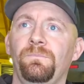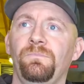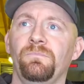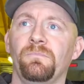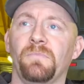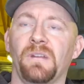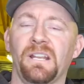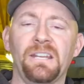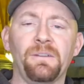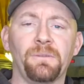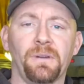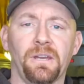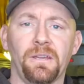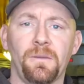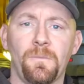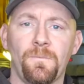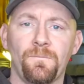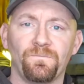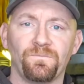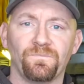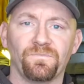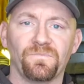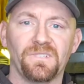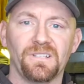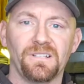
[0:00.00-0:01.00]
But anyway,
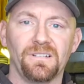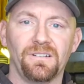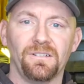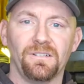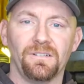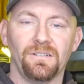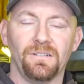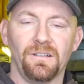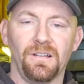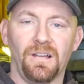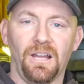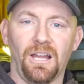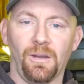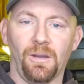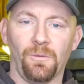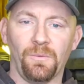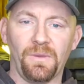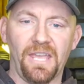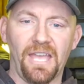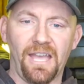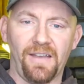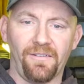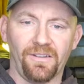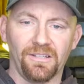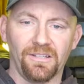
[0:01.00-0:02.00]
we
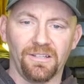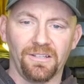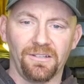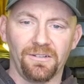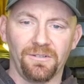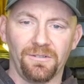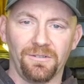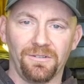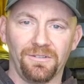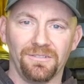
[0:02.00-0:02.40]
have a little.